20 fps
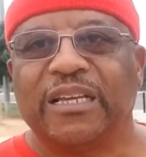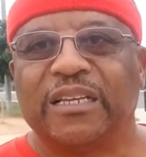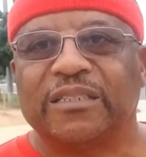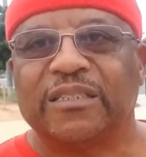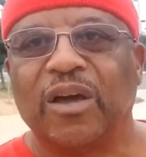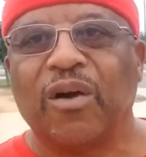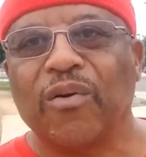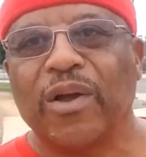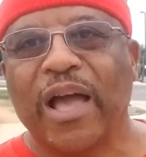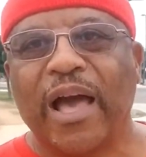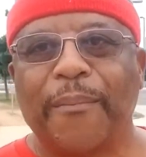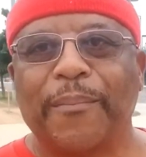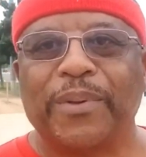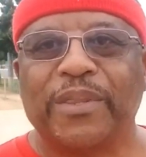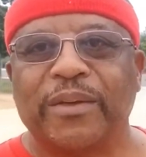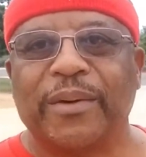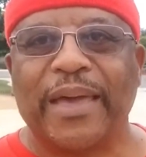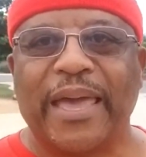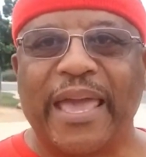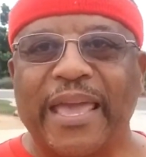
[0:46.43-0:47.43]
Don't copy
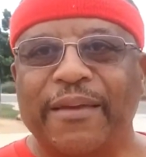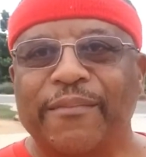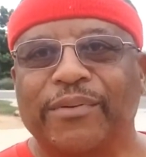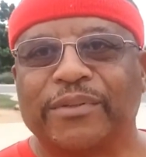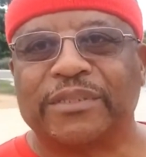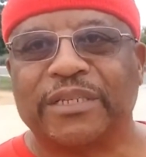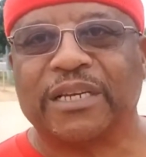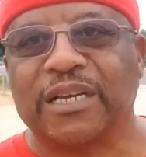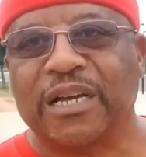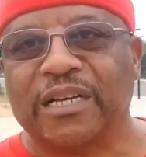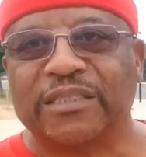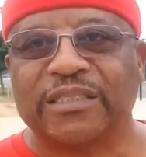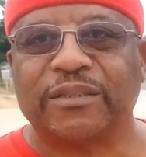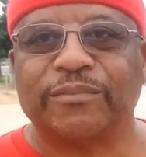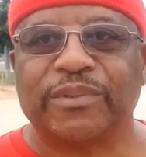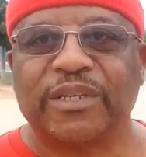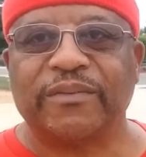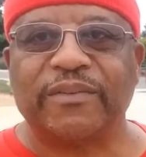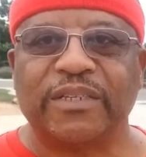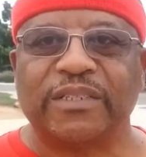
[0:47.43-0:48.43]
the behaviors and
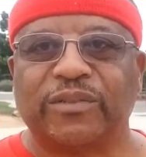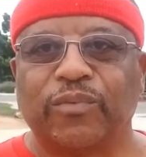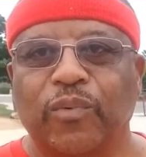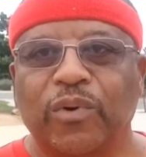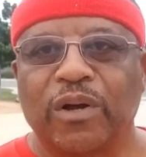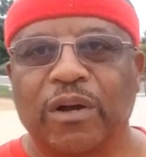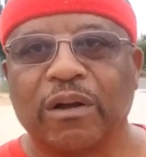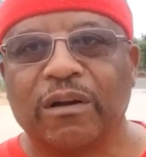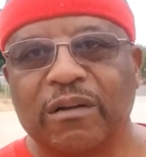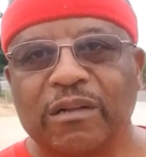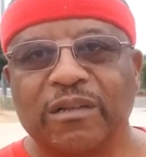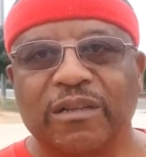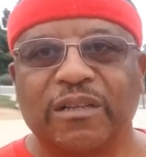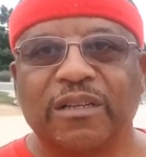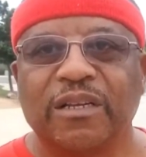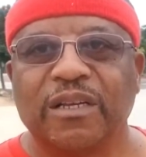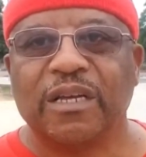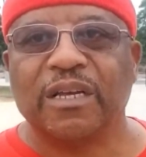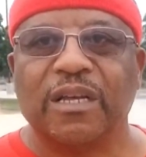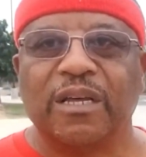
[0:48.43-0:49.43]
customs of this world,
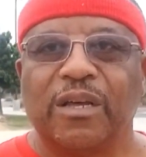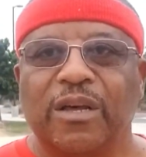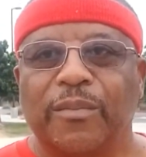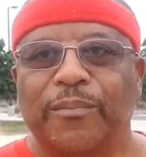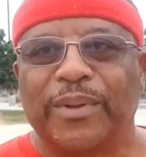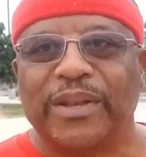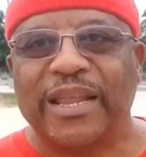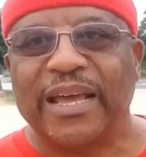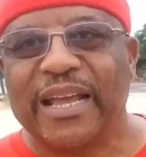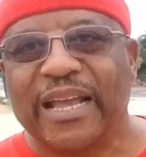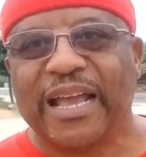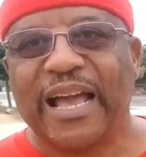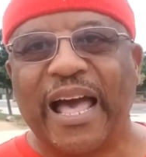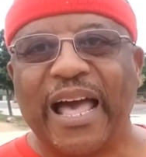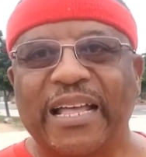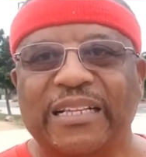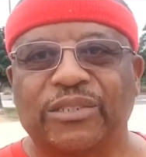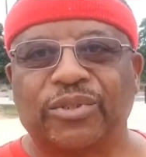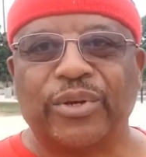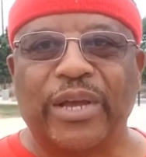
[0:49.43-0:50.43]
but let
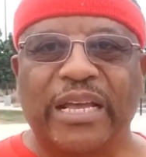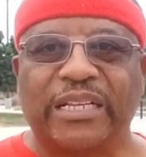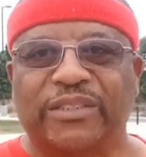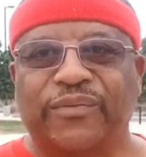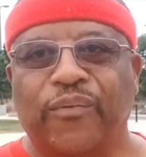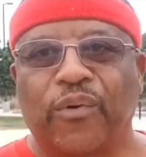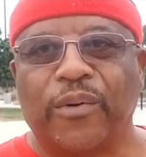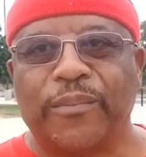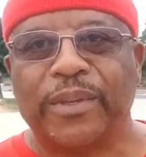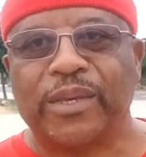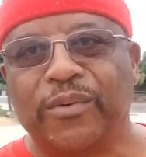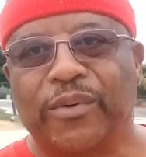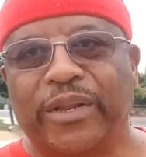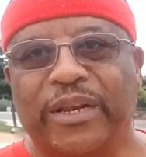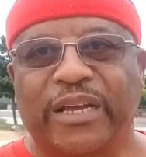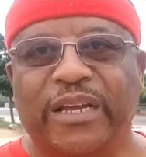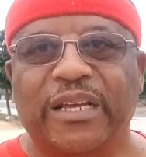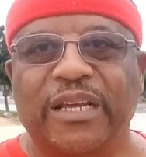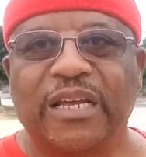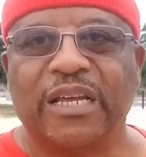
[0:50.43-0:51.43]
God transform you
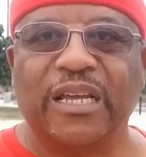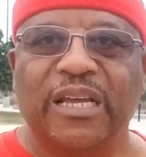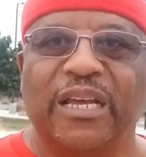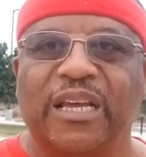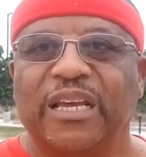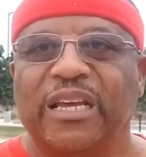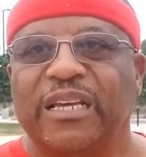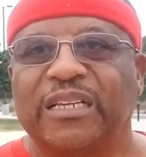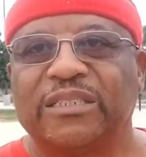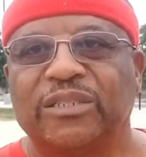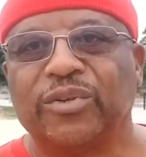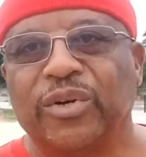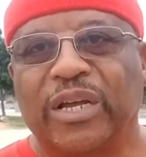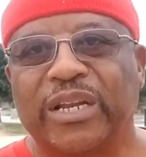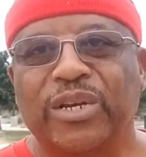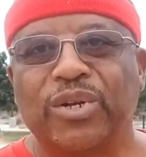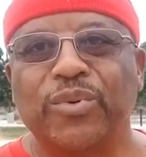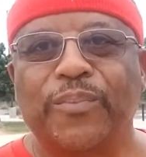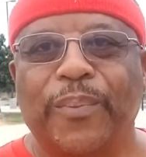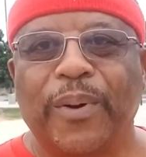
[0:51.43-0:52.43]
into a
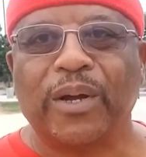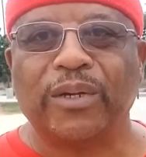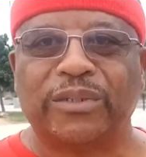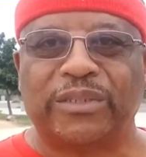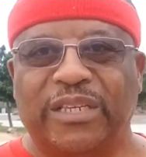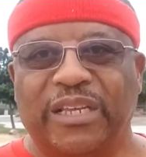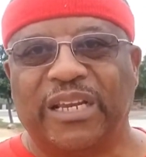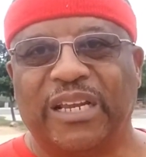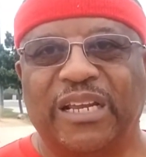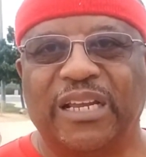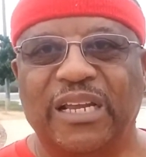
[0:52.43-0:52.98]
new person